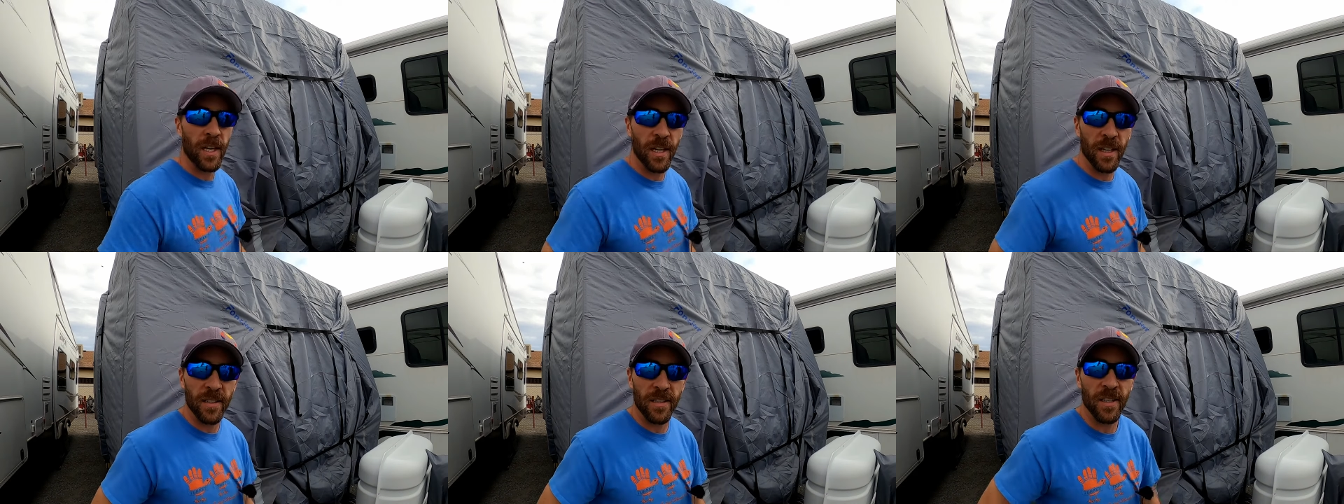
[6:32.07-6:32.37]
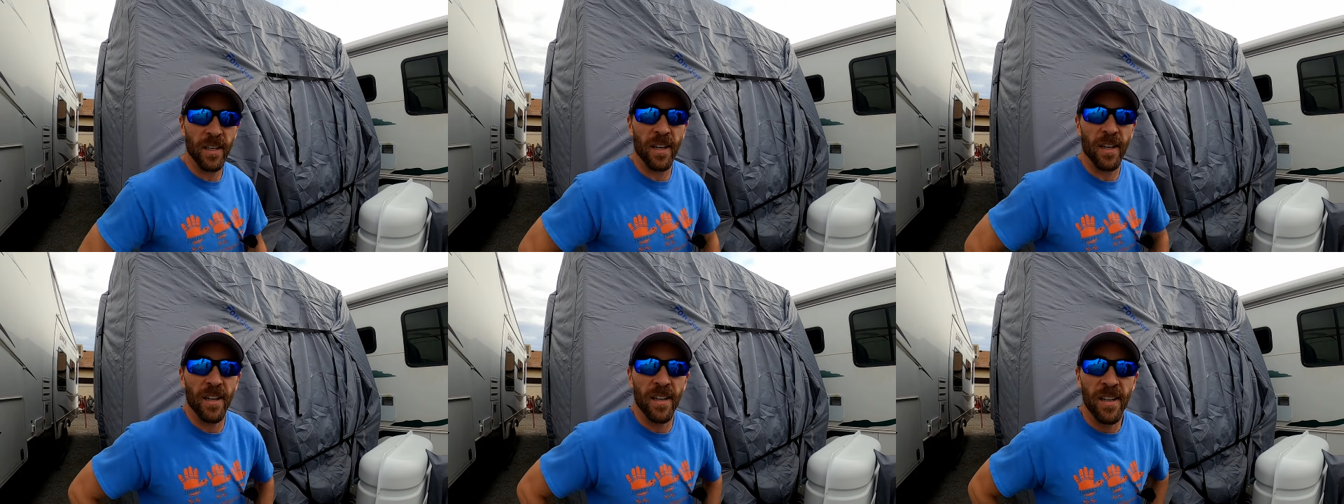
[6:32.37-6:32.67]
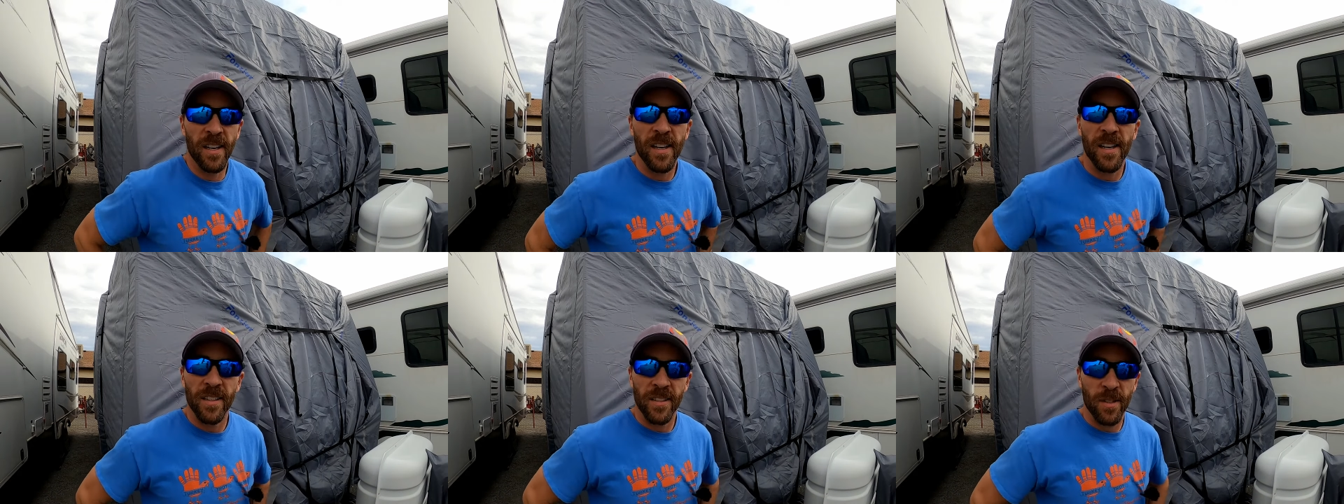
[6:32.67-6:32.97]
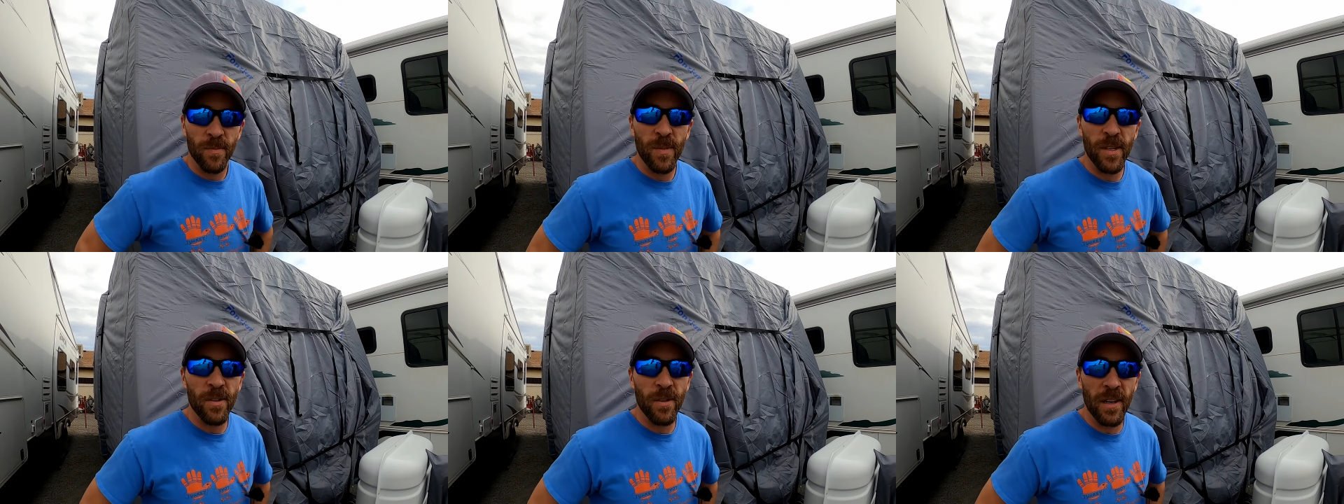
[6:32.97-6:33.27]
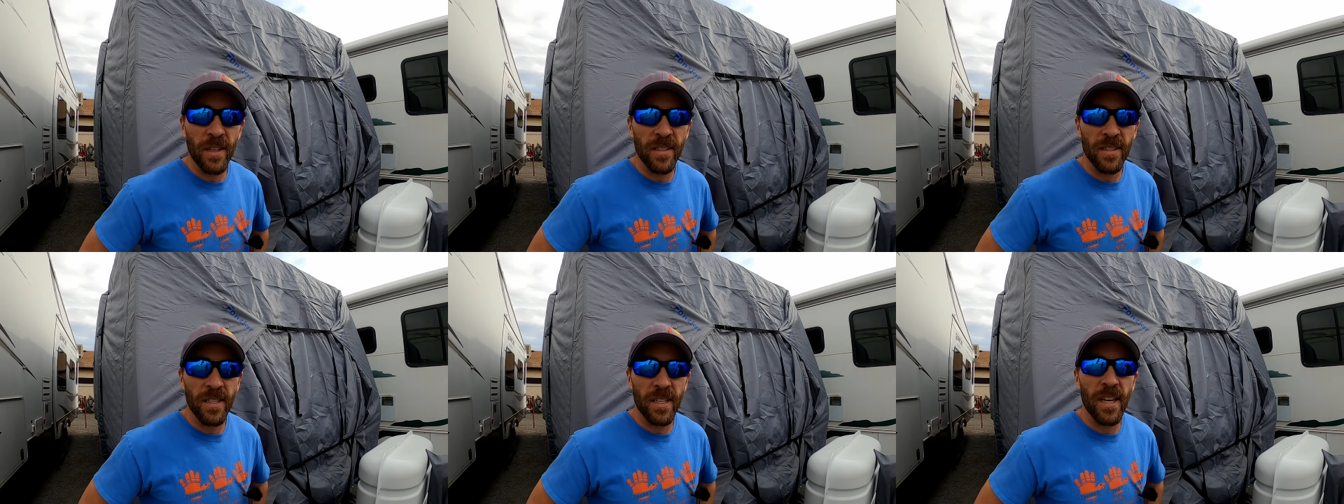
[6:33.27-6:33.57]
it's gonna be
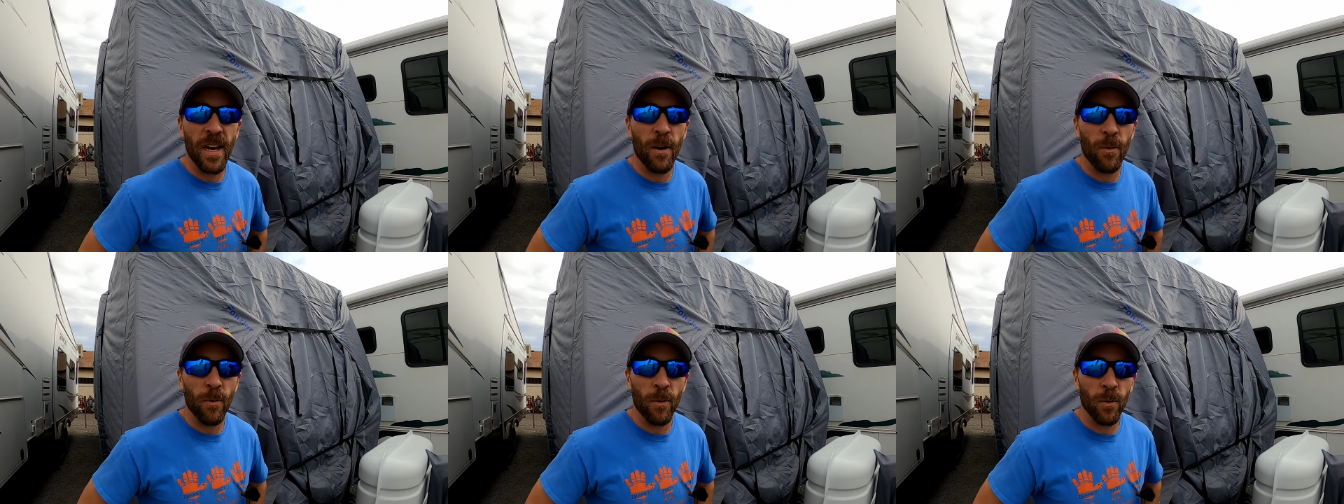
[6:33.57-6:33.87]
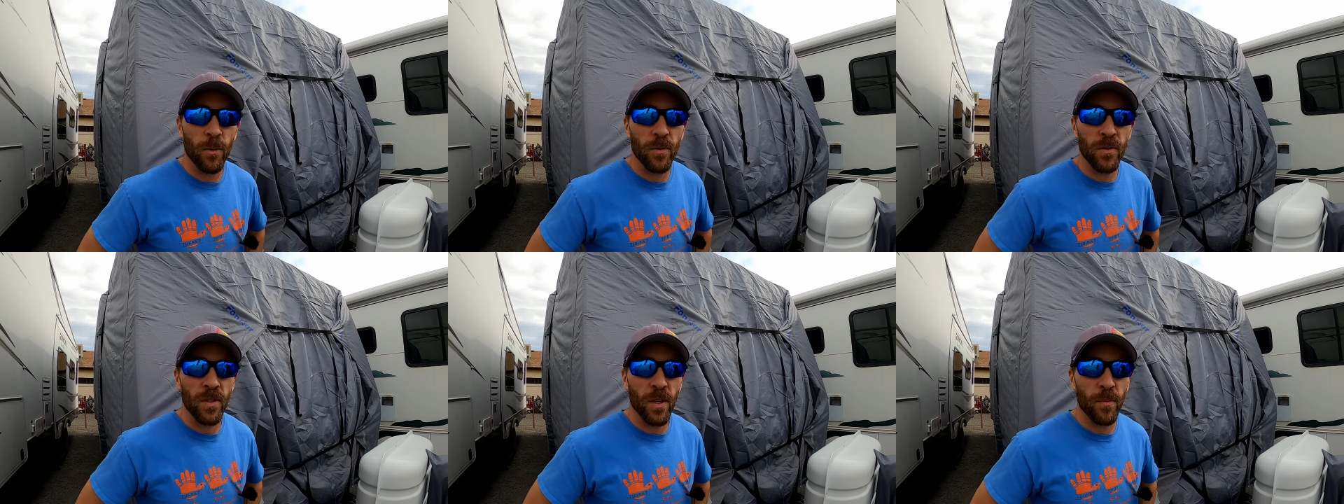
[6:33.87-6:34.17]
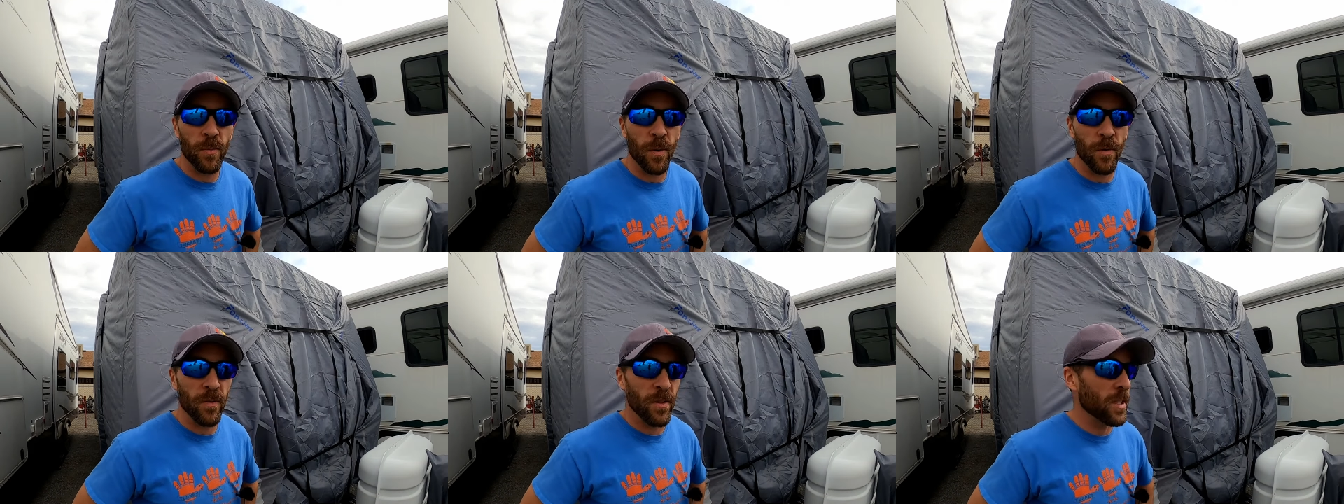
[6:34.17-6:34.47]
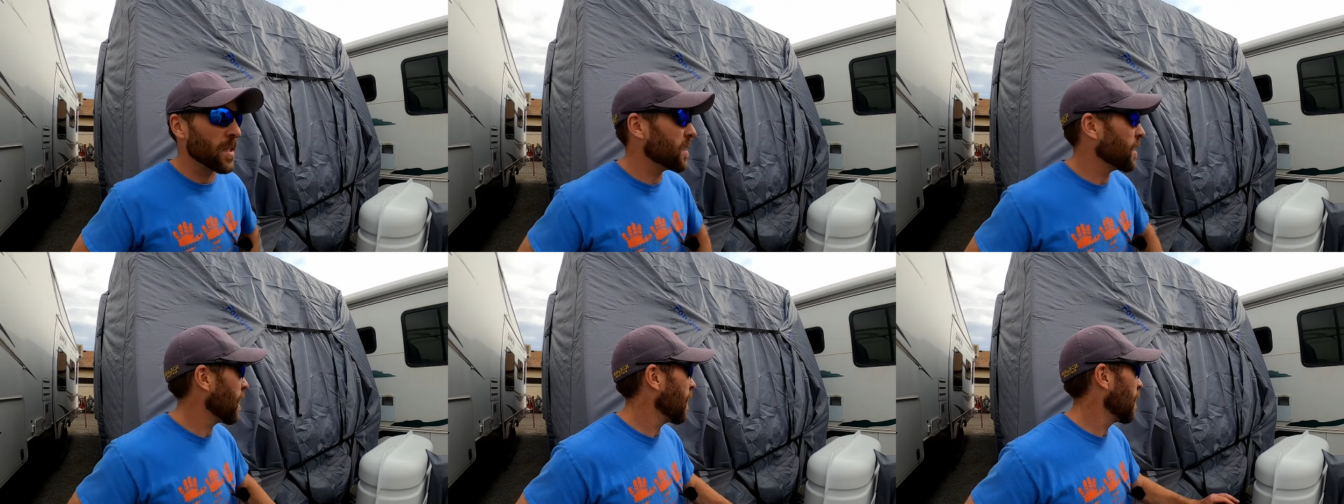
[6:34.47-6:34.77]
great to see how it holds up over the